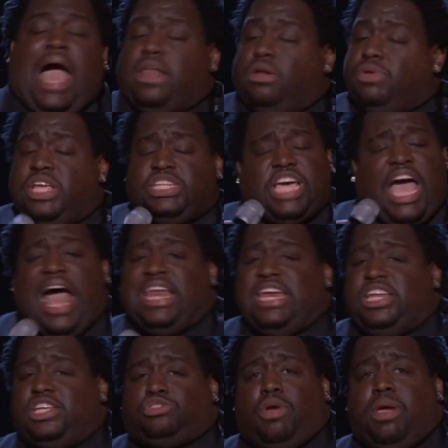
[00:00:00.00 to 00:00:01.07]
I don't need you
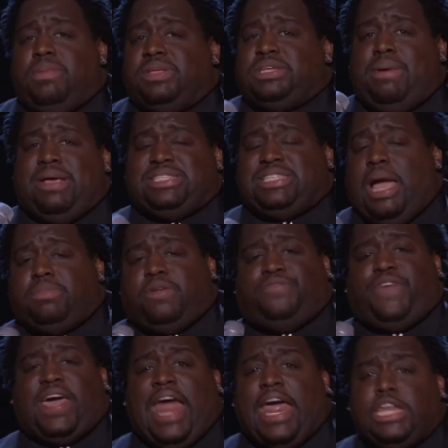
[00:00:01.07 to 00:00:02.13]
hollering and screaming until I stop
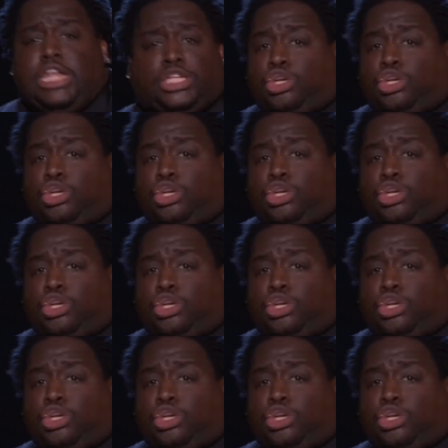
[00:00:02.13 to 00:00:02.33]
the fight. I